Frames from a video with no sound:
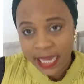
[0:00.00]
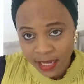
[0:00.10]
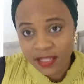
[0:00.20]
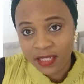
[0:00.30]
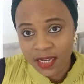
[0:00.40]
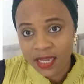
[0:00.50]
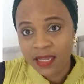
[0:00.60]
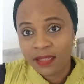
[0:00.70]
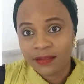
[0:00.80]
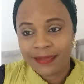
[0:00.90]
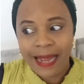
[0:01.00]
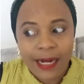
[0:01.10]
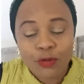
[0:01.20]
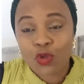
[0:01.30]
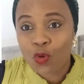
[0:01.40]
easily,
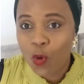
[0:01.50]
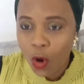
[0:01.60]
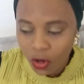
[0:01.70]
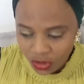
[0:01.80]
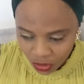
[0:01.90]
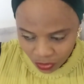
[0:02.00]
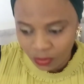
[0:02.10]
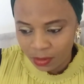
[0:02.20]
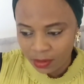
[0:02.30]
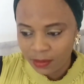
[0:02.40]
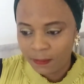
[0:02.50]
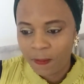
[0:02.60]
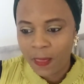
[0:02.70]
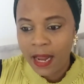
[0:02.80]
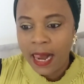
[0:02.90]
how to hustle,
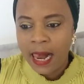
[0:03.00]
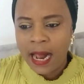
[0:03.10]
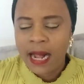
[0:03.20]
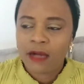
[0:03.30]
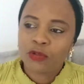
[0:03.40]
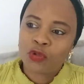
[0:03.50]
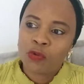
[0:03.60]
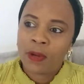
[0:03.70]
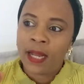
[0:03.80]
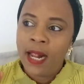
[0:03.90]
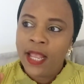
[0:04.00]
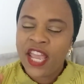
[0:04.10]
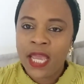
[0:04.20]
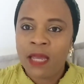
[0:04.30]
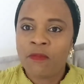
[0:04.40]
how to
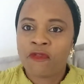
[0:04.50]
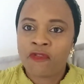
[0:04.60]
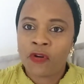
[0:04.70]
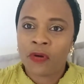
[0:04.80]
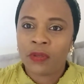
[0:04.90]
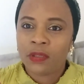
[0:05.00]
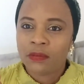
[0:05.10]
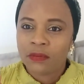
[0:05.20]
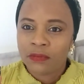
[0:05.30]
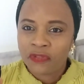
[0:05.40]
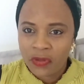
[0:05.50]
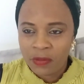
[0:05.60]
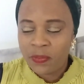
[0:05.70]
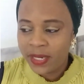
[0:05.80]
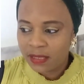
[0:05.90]
aim for
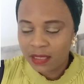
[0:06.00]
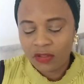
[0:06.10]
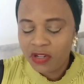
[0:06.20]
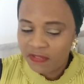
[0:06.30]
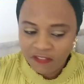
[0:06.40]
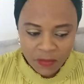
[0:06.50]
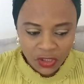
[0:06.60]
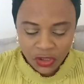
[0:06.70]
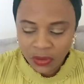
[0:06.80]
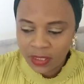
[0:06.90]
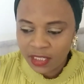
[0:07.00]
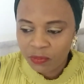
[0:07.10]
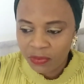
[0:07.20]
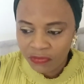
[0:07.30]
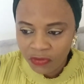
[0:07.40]
the best. I don't know if I've mentioned
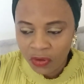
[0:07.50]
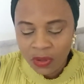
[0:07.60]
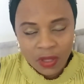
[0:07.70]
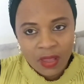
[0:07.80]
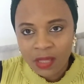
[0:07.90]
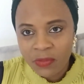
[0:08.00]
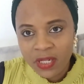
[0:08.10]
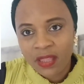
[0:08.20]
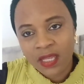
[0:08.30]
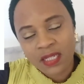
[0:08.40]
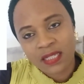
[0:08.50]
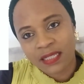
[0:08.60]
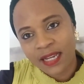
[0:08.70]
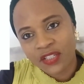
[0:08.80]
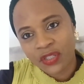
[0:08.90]
that before. The many things
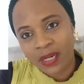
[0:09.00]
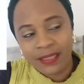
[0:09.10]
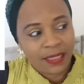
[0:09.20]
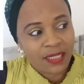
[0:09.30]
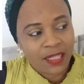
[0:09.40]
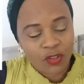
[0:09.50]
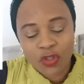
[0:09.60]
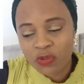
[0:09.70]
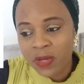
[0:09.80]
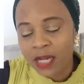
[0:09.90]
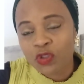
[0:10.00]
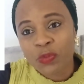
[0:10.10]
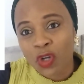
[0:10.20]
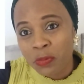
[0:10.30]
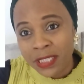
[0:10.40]
that Nigeria, it has taught me how to
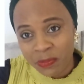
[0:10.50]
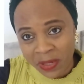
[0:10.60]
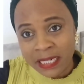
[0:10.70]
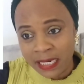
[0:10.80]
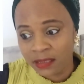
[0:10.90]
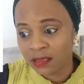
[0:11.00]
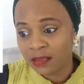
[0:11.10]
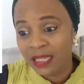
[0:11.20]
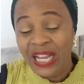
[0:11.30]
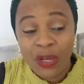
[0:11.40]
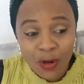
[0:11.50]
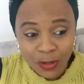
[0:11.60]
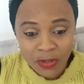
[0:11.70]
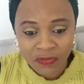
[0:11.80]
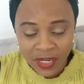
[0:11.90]
become independent. A
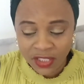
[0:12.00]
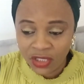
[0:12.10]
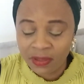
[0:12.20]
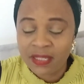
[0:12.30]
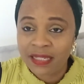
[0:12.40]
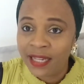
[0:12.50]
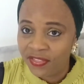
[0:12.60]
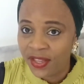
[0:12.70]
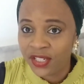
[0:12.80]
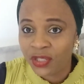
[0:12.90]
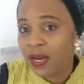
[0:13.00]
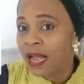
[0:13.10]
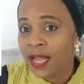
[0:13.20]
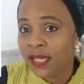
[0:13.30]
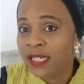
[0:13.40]
lot of Nigerians in
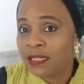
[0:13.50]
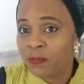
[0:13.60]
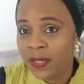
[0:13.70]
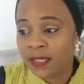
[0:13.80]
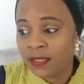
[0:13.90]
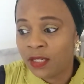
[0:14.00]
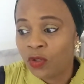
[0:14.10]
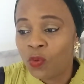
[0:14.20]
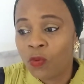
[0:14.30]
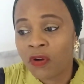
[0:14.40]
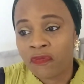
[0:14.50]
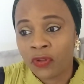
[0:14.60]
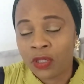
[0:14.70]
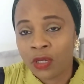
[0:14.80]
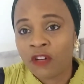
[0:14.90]
Nigeria are independent. They don't work
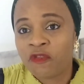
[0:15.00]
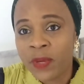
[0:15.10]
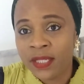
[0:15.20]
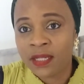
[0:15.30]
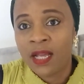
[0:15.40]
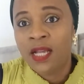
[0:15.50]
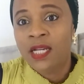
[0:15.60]
for the government.